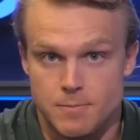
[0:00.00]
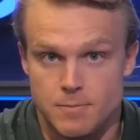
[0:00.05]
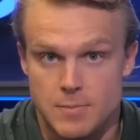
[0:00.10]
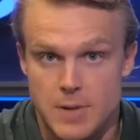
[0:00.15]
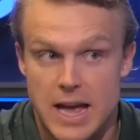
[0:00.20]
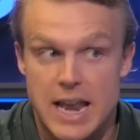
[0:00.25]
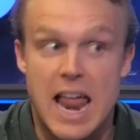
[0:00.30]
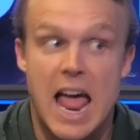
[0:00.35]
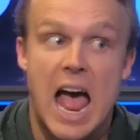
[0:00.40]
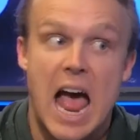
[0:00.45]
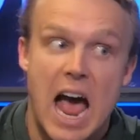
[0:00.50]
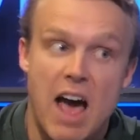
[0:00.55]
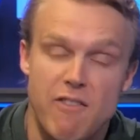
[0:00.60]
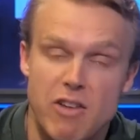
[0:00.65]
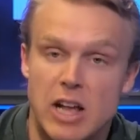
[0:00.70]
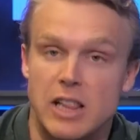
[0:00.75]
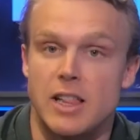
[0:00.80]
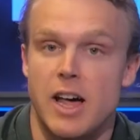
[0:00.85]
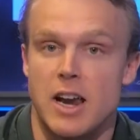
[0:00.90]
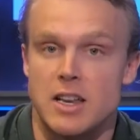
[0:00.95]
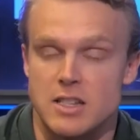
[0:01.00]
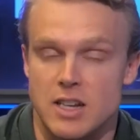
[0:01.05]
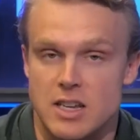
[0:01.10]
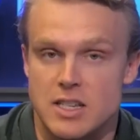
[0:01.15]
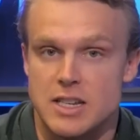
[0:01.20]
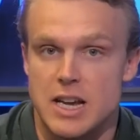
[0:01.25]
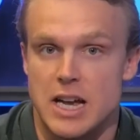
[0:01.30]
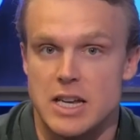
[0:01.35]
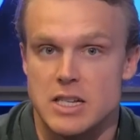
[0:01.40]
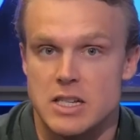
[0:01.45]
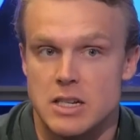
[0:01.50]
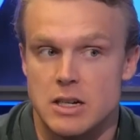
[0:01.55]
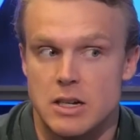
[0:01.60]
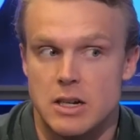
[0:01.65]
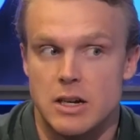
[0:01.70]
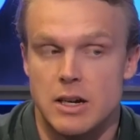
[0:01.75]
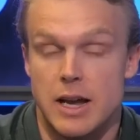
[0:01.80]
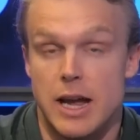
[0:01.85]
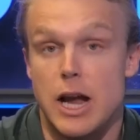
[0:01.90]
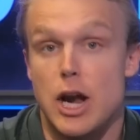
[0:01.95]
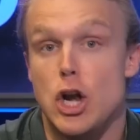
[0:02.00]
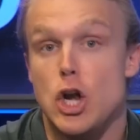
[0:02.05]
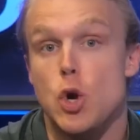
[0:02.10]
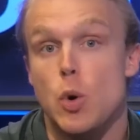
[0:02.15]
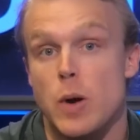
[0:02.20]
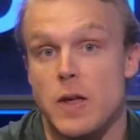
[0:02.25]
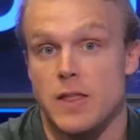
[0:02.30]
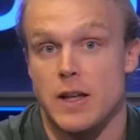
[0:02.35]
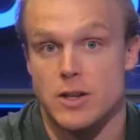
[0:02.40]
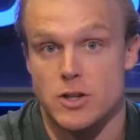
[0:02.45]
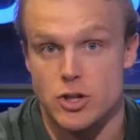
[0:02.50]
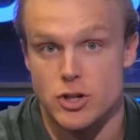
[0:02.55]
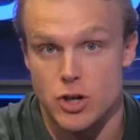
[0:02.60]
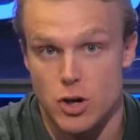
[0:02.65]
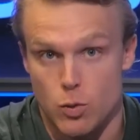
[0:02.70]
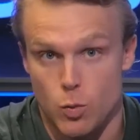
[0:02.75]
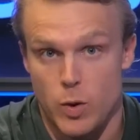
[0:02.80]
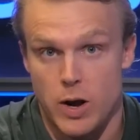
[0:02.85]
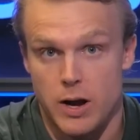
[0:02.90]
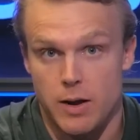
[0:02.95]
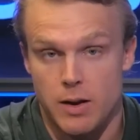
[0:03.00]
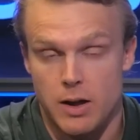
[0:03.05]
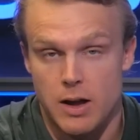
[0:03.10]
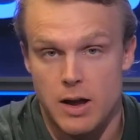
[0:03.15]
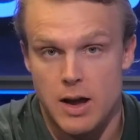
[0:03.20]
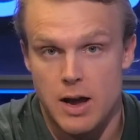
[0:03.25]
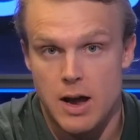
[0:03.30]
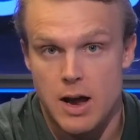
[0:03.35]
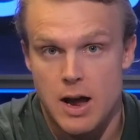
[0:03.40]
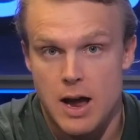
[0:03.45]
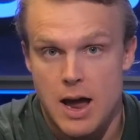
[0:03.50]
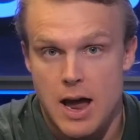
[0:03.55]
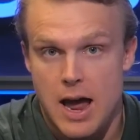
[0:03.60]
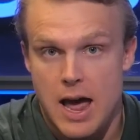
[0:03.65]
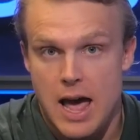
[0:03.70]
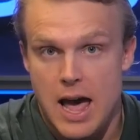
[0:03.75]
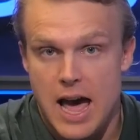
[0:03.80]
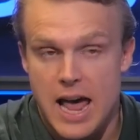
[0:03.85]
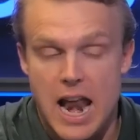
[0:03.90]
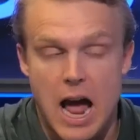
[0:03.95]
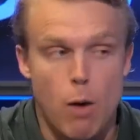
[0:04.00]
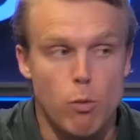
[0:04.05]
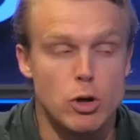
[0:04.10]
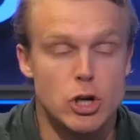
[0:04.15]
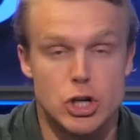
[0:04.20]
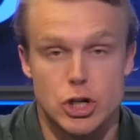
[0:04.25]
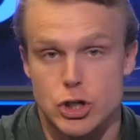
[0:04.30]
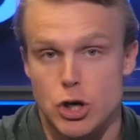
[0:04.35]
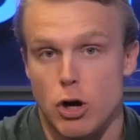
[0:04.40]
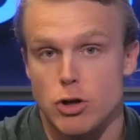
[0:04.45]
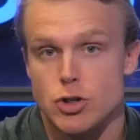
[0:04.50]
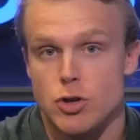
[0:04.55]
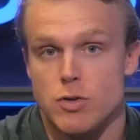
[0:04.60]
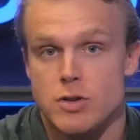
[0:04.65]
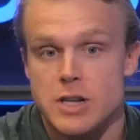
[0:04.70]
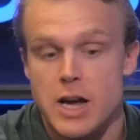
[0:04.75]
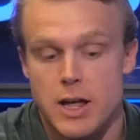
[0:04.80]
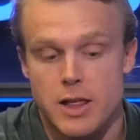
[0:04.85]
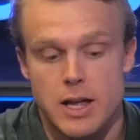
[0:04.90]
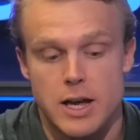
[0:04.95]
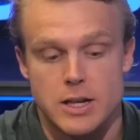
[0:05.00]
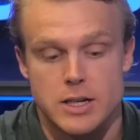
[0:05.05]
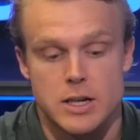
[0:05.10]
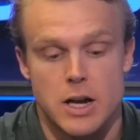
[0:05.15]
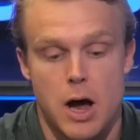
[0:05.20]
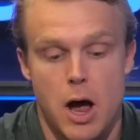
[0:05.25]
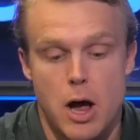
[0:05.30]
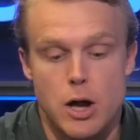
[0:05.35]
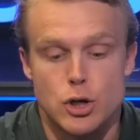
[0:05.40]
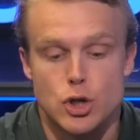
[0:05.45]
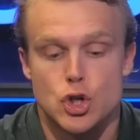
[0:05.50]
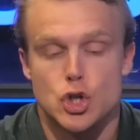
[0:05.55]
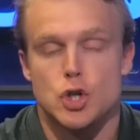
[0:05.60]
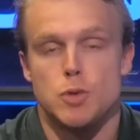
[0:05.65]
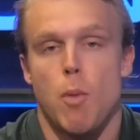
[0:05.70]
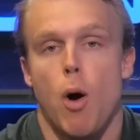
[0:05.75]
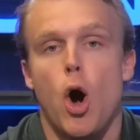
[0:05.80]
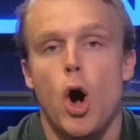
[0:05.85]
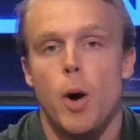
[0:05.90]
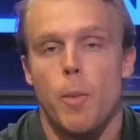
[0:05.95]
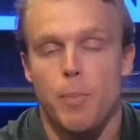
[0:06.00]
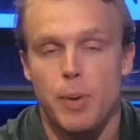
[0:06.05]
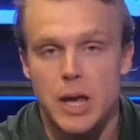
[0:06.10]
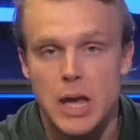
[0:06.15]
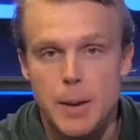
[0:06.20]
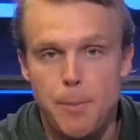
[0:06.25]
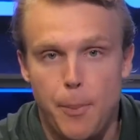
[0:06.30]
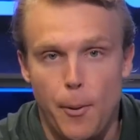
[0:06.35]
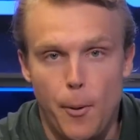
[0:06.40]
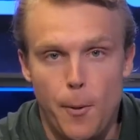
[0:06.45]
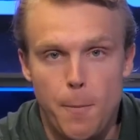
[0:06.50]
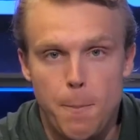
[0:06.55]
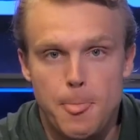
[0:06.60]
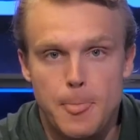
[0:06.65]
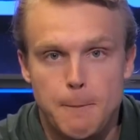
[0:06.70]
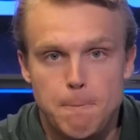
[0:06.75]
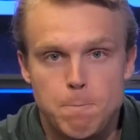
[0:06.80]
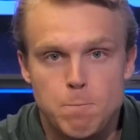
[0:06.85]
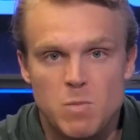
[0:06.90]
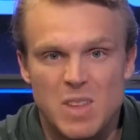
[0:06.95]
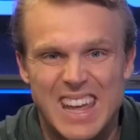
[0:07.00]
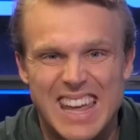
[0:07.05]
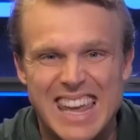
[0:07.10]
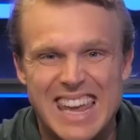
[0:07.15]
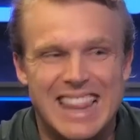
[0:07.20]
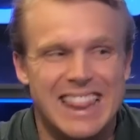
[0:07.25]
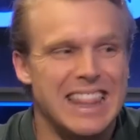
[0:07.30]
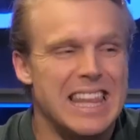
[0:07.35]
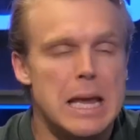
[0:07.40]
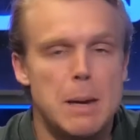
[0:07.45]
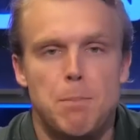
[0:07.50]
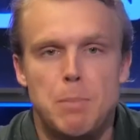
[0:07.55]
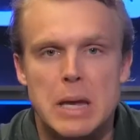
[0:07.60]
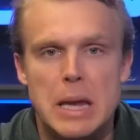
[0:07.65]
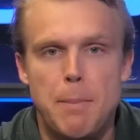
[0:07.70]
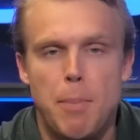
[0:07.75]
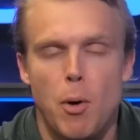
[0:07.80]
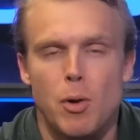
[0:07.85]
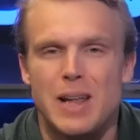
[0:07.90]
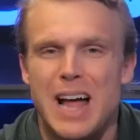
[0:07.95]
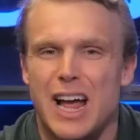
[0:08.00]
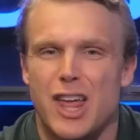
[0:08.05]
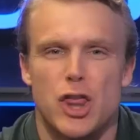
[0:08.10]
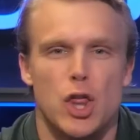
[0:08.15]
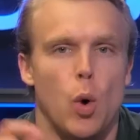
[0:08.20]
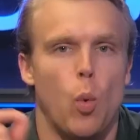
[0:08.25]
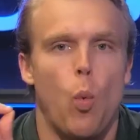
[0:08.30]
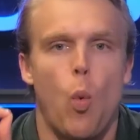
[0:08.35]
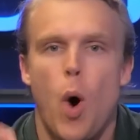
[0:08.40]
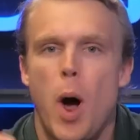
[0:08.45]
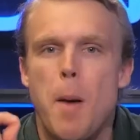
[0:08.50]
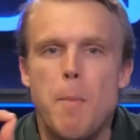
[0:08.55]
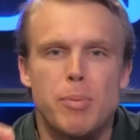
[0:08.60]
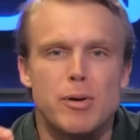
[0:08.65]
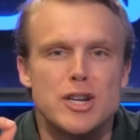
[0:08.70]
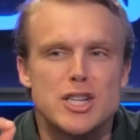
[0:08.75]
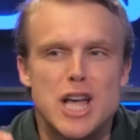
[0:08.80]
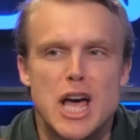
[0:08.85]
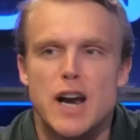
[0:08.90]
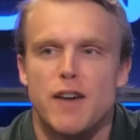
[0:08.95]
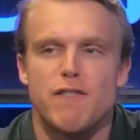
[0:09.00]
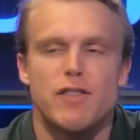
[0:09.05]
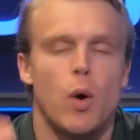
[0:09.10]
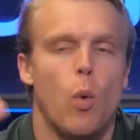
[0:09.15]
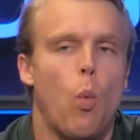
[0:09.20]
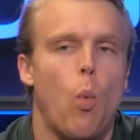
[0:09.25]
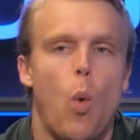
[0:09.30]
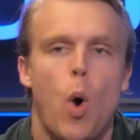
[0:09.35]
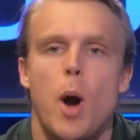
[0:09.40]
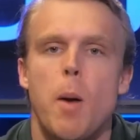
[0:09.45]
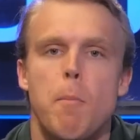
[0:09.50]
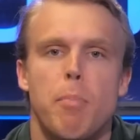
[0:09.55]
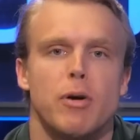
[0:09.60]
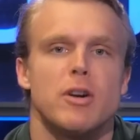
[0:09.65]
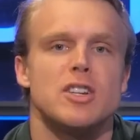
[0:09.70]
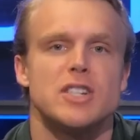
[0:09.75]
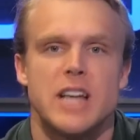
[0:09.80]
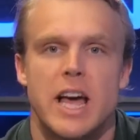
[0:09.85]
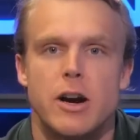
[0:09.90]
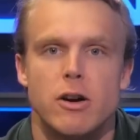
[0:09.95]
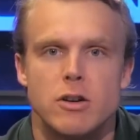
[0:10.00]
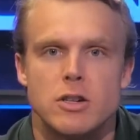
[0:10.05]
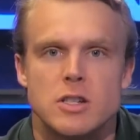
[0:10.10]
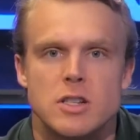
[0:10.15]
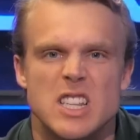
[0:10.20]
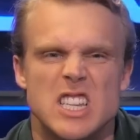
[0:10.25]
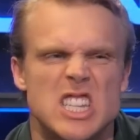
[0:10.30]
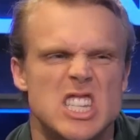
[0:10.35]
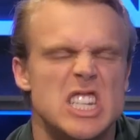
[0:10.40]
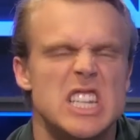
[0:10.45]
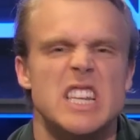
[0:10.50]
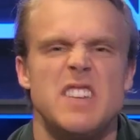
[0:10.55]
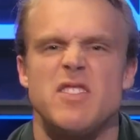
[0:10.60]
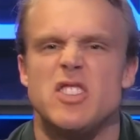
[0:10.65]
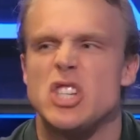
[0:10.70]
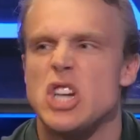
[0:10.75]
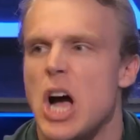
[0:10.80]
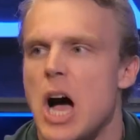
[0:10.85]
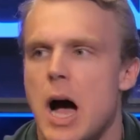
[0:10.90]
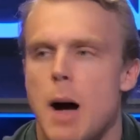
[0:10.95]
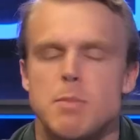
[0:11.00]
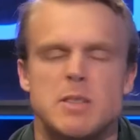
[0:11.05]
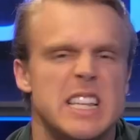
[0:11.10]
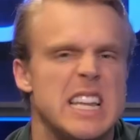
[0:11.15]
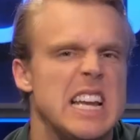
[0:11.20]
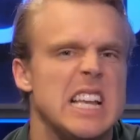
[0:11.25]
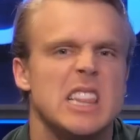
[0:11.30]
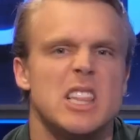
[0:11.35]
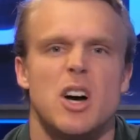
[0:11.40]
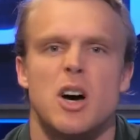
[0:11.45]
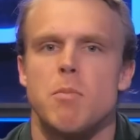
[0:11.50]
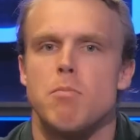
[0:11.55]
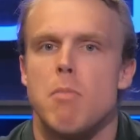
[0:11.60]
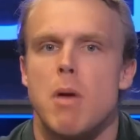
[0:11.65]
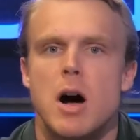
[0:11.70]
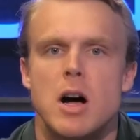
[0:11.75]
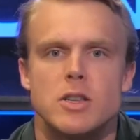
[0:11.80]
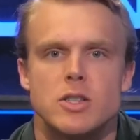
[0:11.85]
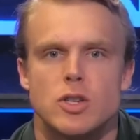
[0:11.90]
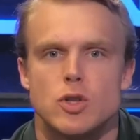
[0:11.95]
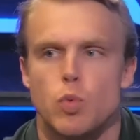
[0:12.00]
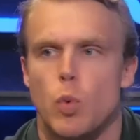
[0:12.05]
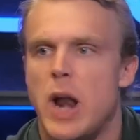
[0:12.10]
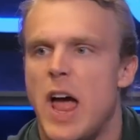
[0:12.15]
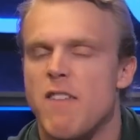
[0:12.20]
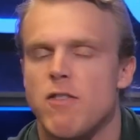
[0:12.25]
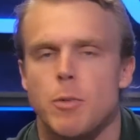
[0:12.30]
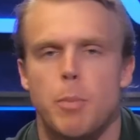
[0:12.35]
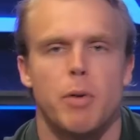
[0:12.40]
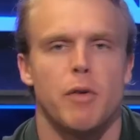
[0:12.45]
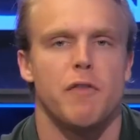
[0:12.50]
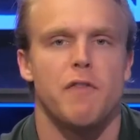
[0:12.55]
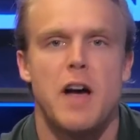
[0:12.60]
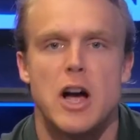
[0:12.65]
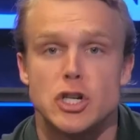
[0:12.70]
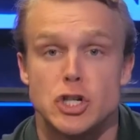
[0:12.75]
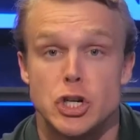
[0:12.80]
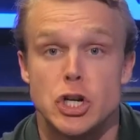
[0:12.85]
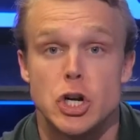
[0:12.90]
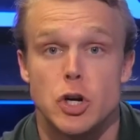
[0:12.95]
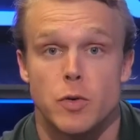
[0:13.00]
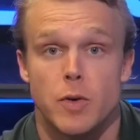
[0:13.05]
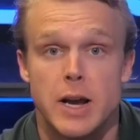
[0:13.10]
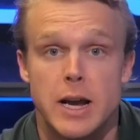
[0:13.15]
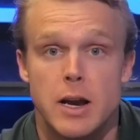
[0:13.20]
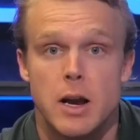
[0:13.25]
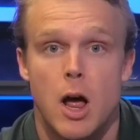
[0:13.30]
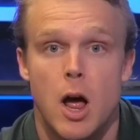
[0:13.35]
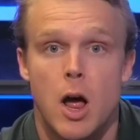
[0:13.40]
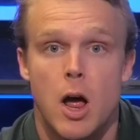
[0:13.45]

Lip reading: and having a lot of success in doing things his own way. And I would just also say this, smart people, elite people, like the 1% of the 1%ers, the Steve Jobs, the Elon Musks, whatever profession you're in,